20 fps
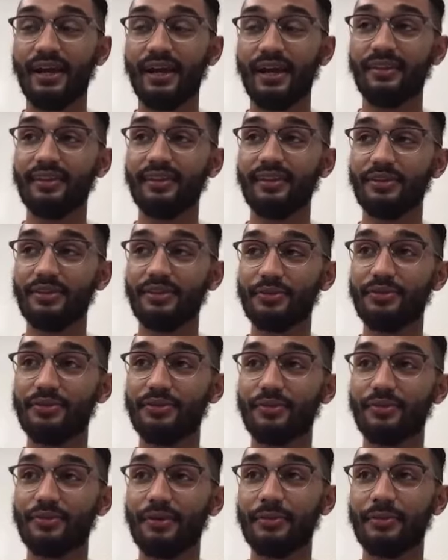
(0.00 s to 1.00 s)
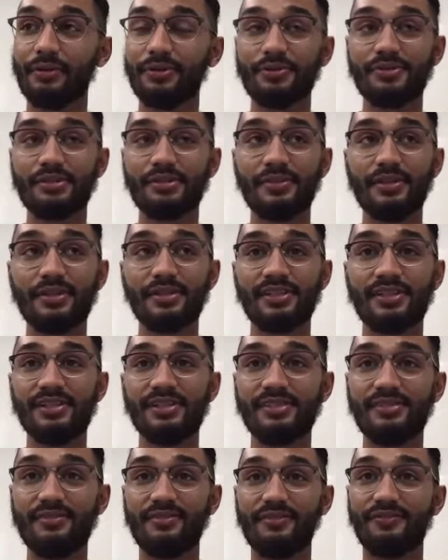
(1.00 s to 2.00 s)
i think youth grab onto it so much it
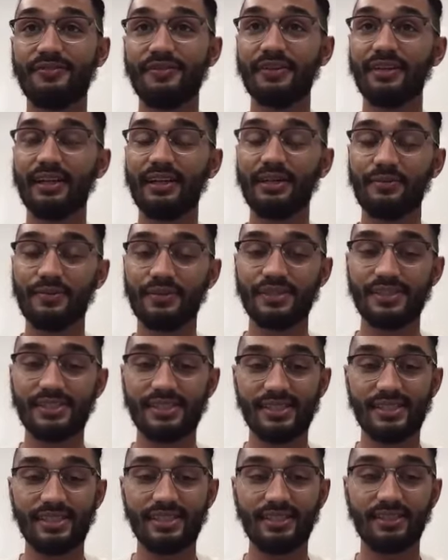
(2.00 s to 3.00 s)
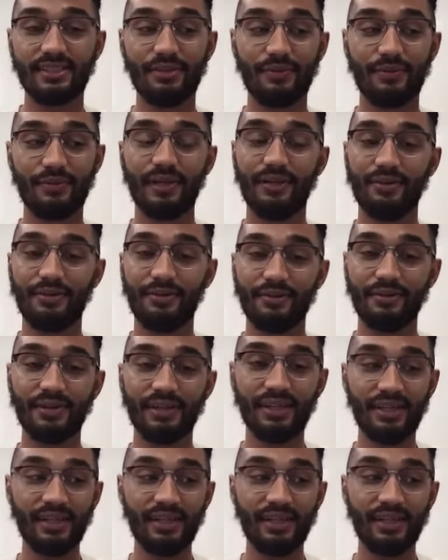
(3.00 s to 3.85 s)
doesn't feel like we're just sitting around